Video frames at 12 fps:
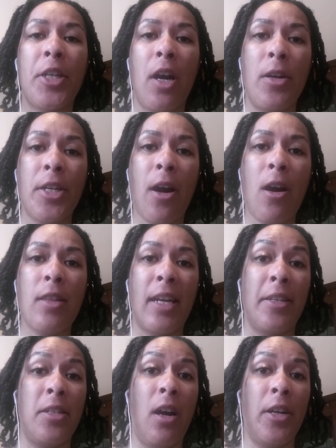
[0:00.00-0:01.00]
charge card
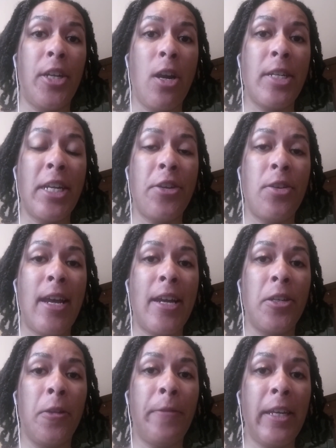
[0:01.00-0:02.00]
that does not charge
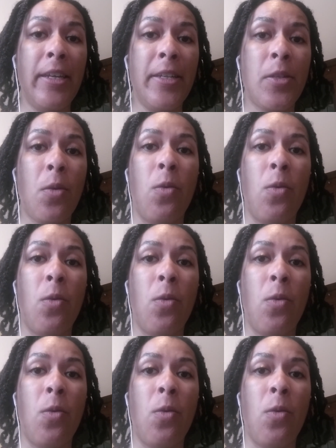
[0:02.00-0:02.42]
international fees,